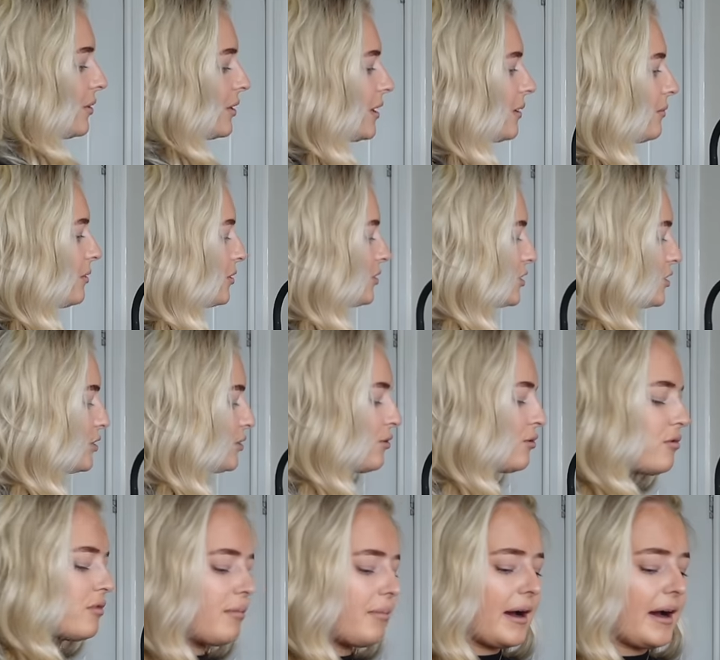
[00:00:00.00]
one I'm not
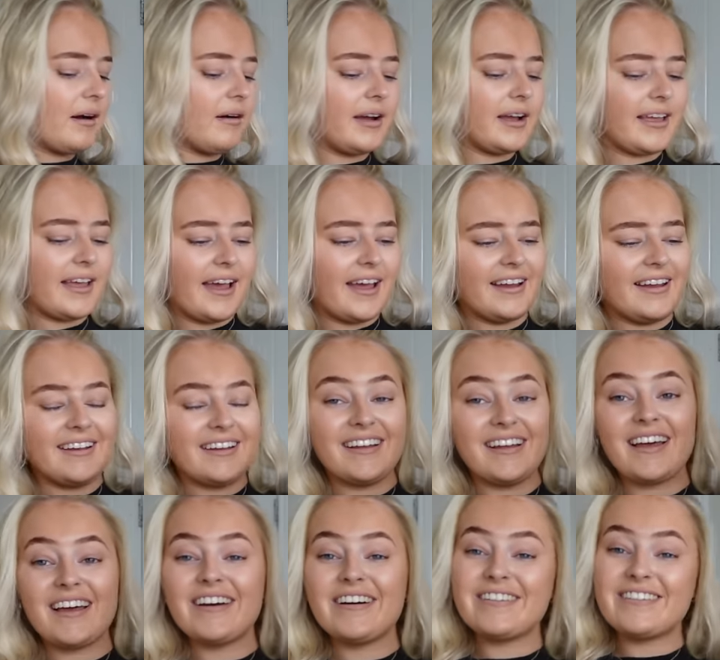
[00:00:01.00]
sure about, again,
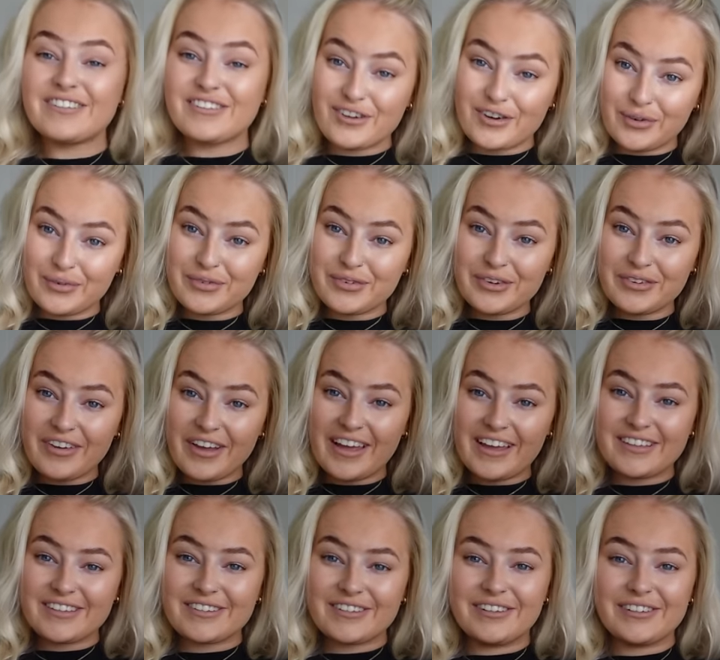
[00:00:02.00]
Topshop
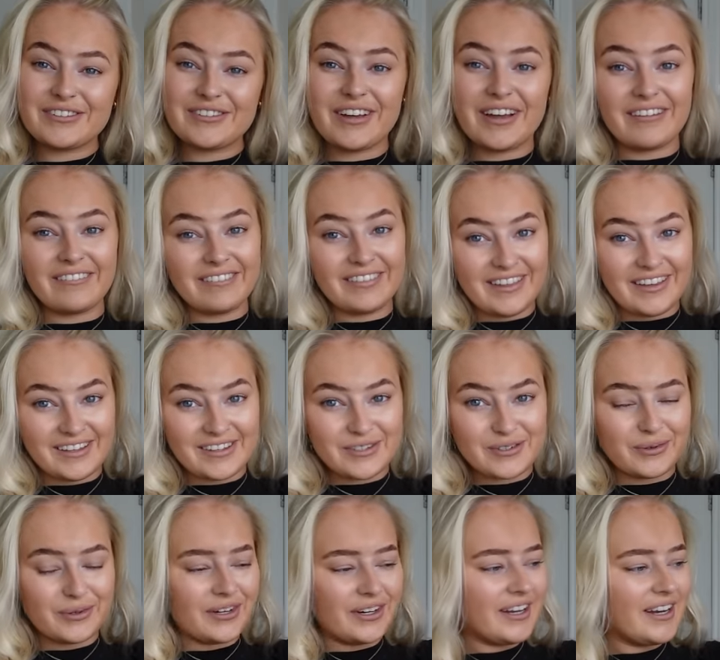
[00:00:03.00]
ASOS, we have this
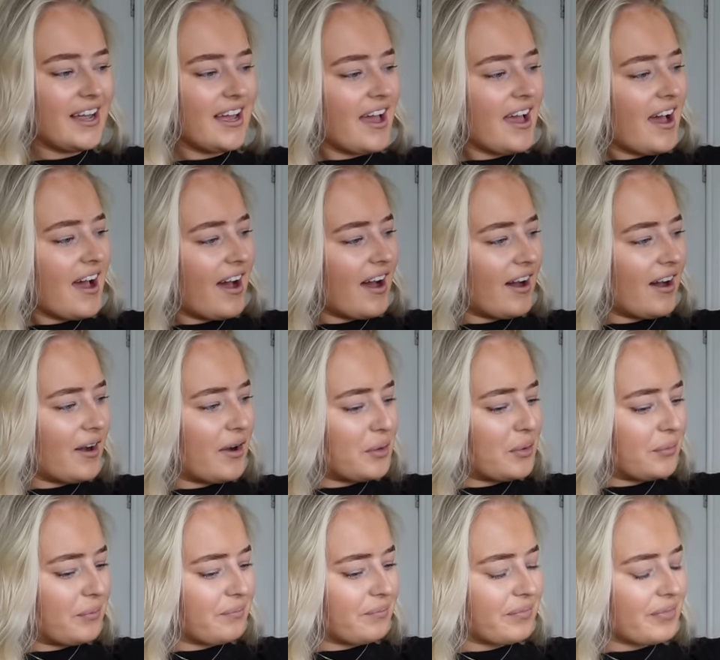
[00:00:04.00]
one.
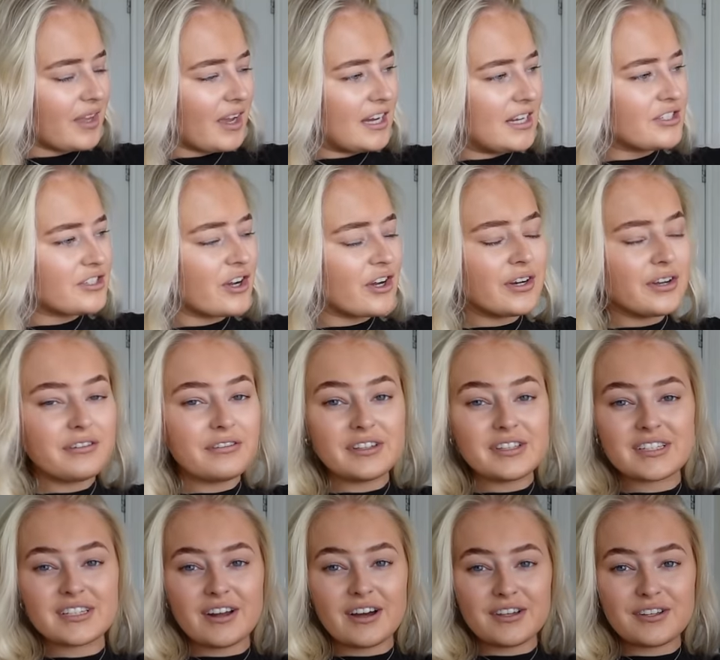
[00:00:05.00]
I don't know if
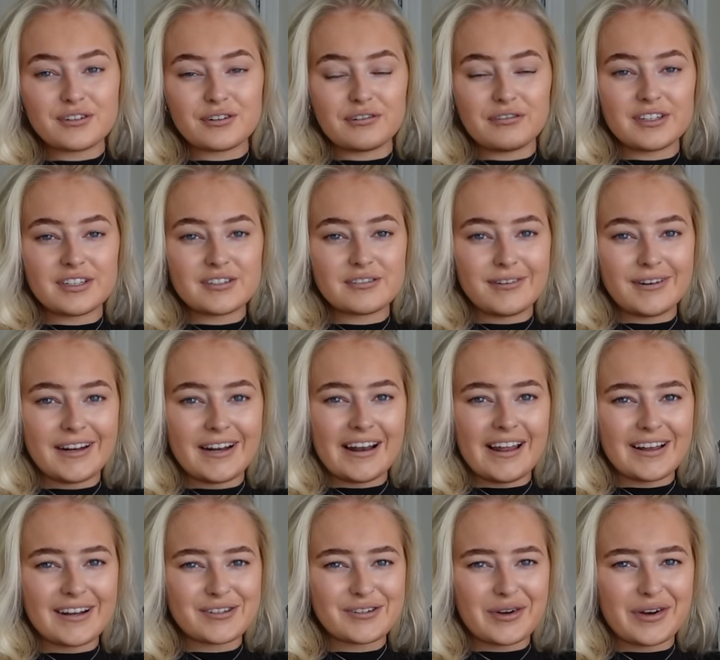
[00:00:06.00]
it's nice or if it's really
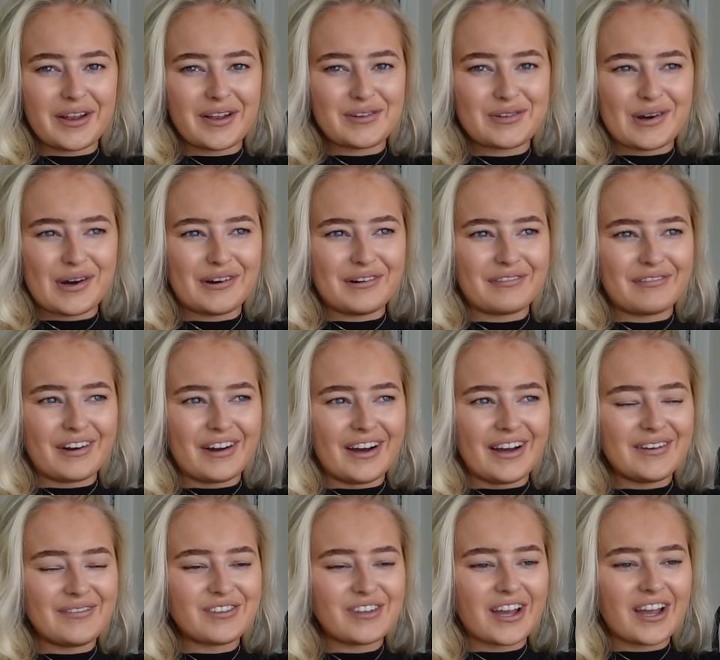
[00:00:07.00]
like 2012
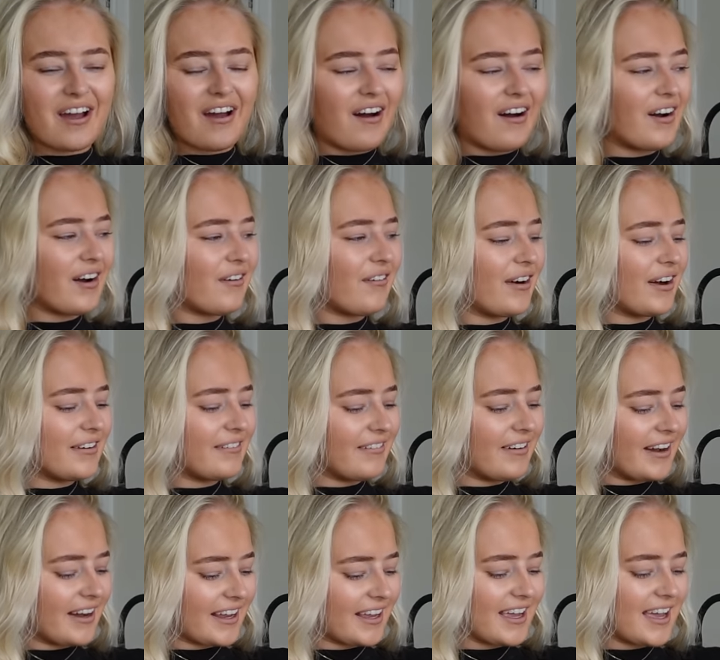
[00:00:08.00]
vibes. I can't quite
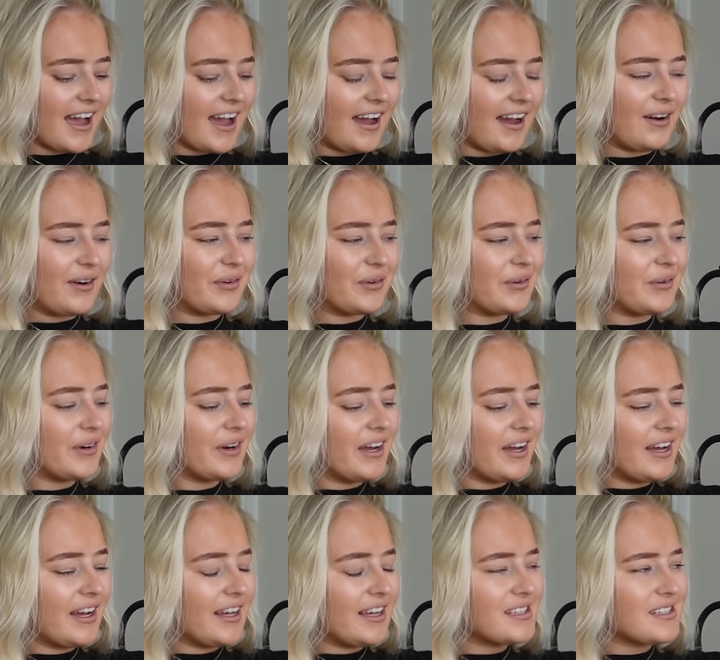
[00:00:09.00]
work it out.
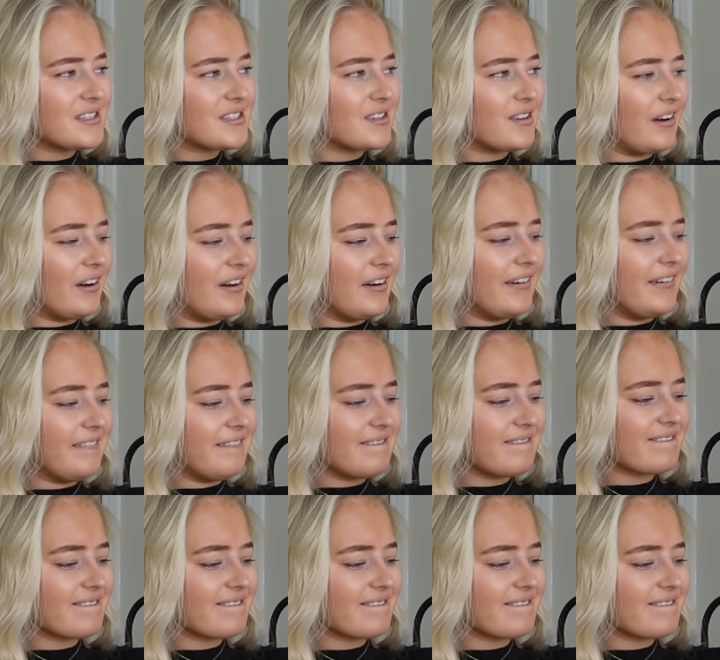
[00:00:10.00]
So